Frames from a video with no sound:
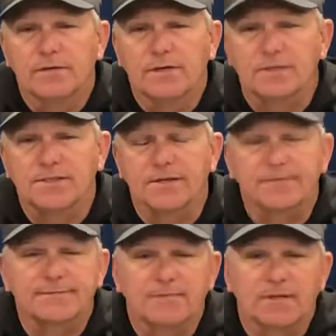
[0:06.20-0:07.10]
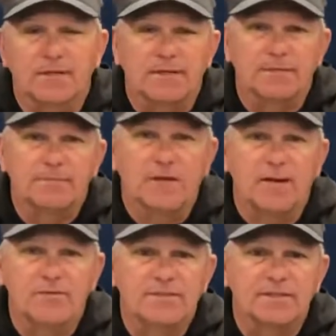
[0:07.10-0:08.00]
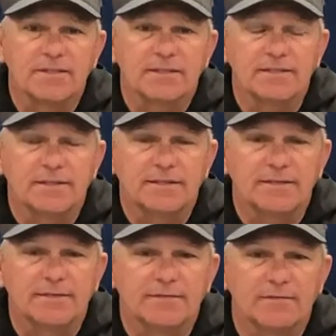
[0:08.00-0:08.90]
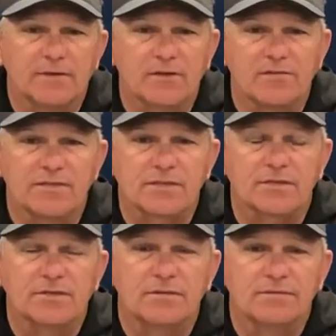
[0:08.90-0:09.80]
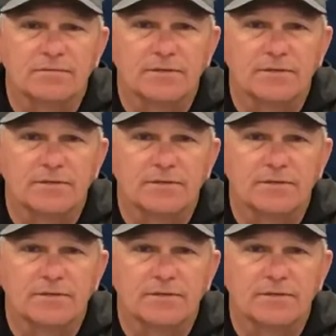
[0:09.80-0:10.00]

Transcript: Thanks, Nick. Obviously, very physical,